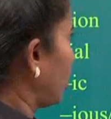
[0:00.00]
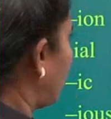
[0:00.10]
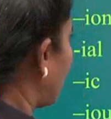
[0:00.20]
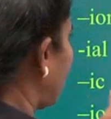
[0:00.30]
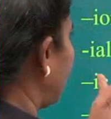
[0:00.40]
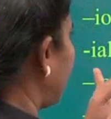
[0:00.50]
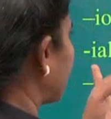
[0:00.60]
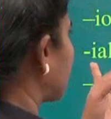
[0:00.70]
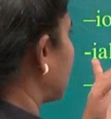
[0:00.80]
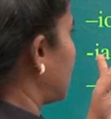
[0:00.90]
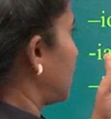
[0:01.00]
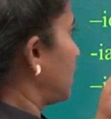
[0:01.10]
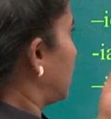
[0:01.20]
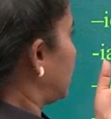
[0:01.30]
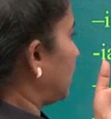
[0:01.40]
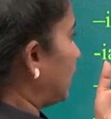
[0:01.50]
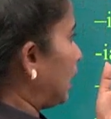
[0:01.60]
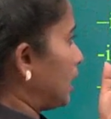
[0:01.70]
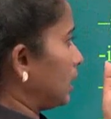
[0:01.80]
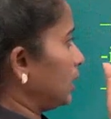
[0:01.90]
Okay, next,
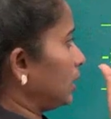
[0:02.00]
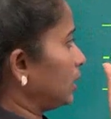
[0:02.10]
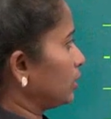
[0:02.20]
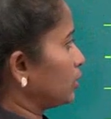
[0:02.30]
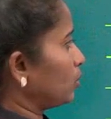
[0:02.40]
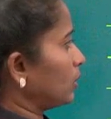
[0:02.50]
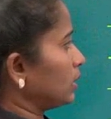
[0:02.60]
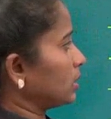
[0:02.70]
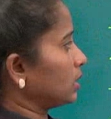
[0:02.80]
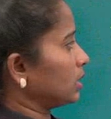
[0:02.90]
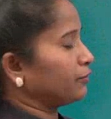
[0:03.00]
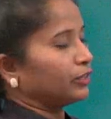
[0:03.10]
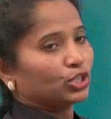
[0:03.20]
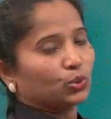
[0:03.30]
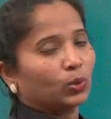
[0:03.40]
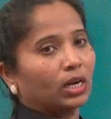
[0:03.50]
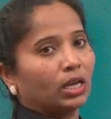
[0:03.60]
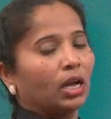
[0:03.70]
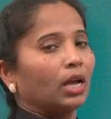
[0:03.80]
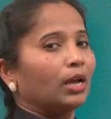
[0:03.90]
il. So what is this first word?
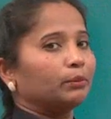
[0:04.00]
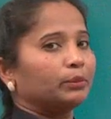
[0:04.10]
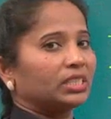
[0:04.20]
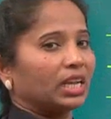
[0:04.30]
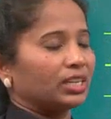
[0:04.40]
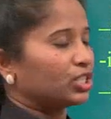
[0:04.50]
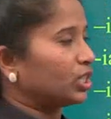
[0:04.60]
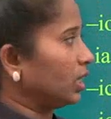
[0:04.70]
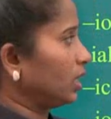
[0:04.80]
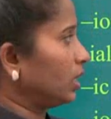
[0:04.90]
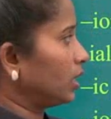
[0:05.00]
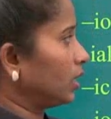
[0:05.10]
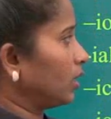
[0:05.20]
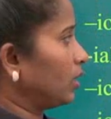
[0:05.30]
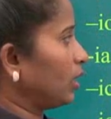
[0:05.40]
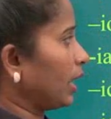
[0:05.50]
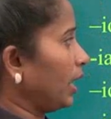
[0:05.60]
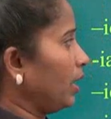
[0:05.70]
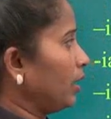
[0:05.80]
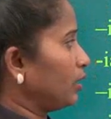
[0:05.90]
Potential.
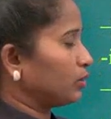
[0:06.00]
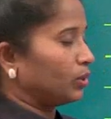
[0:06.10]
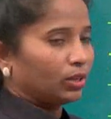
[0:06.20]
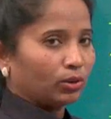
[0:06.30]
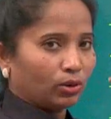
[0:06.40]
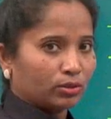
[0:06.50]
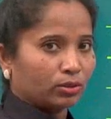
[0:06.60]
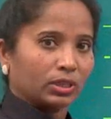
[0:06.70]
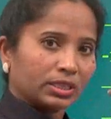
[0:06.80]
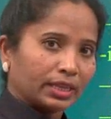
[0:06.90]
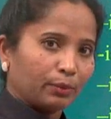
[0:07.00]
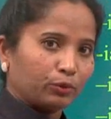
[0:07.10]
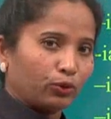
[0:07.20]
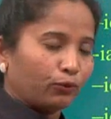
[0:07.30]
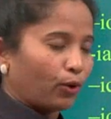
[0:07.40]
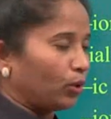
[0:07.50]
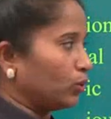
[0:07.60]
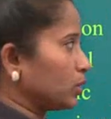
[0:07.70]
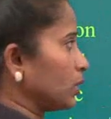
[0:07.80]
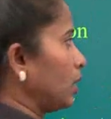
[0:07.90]
Okay, so here also the same rule
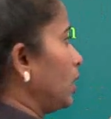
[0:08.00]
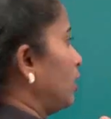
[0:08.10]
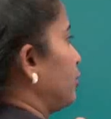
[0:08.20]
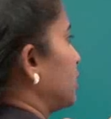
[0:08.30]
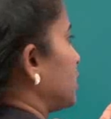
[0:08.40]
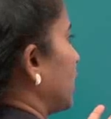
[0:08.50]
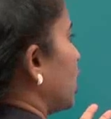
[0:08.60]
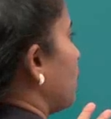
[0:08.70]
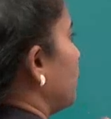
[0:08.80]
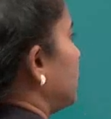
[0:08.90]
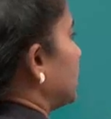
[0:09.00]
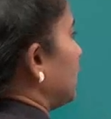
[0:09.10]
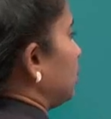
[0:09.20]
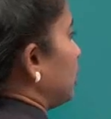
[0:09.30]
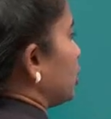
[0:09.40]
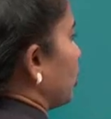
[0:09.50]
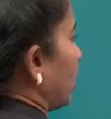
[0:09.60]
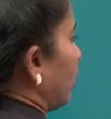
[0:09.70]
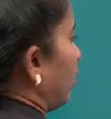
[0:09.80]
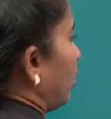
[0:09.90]
follows. First check how many syllables you
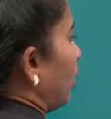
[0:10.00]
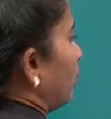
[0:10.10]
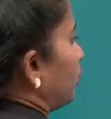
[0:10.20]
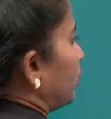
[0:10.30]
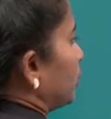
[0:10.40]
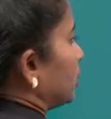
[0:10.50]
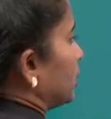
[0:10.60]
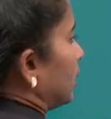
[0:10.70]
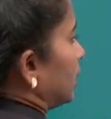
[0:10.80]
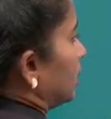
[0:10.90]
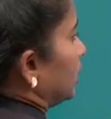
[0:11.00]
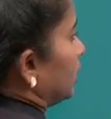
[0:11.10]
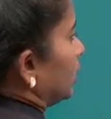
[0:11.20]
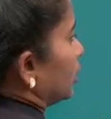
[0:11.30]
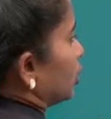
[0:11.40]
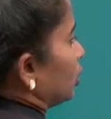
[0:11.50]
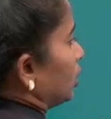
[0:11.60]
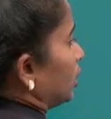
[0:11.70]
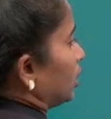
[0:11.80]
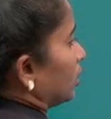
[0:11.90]
have.
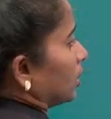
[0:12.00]
Potential.